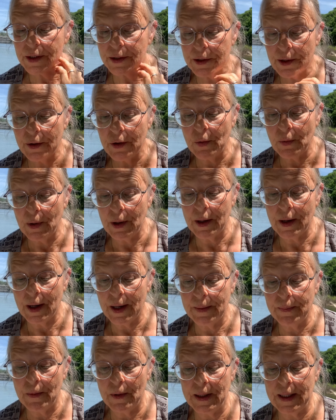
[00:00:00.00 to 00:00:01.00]
to go where
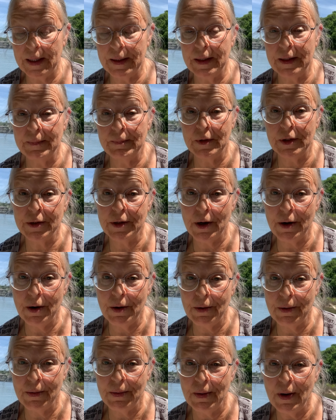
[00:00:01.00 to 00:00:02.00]
God wanted him to
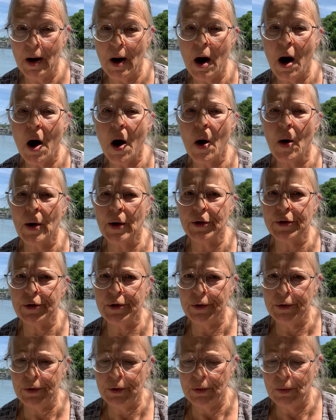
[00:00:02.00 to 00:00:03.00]
go or
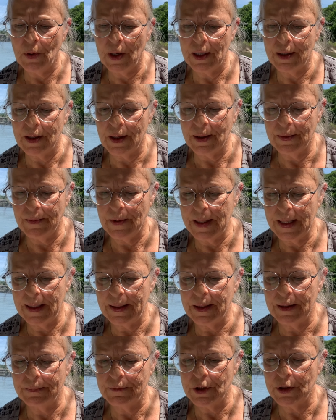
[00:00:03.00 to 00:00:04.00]
do what God
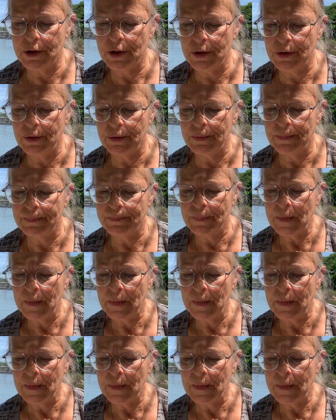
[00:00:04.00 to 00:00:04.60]
wanted him to do.